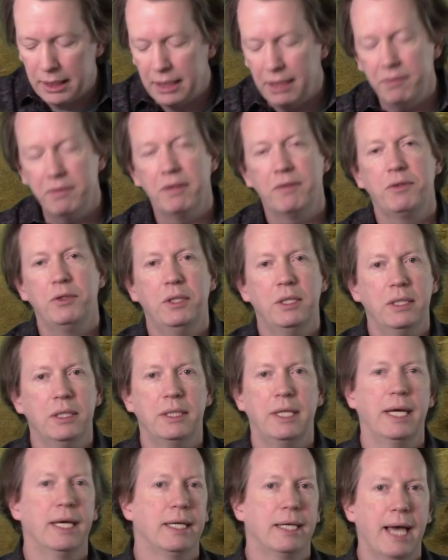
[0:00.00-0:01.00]
Even if you didn't
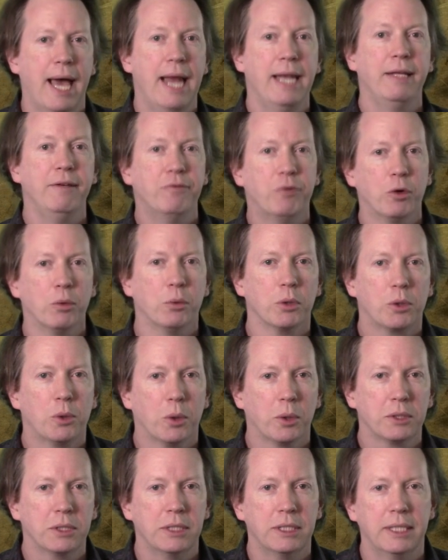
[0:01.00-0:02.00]
take any formal
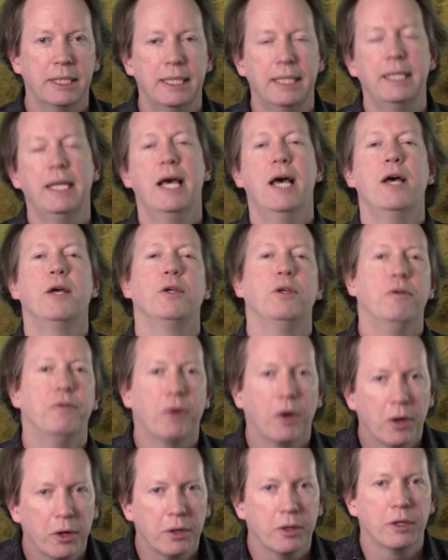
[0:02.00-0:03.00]
courses in it, you've
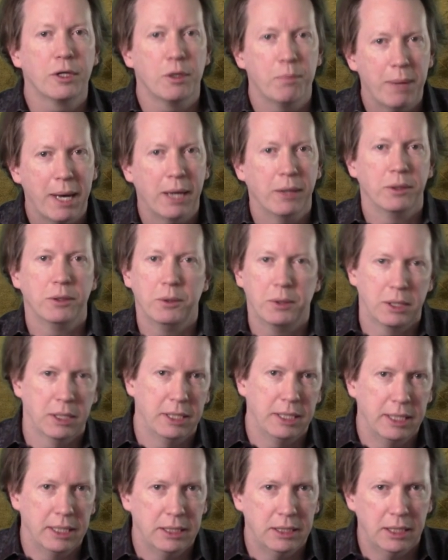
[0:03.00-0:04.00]
heard about
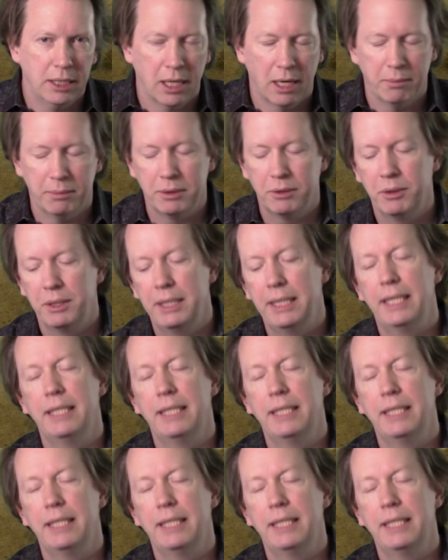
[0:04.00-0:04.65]
Euclidean geometry.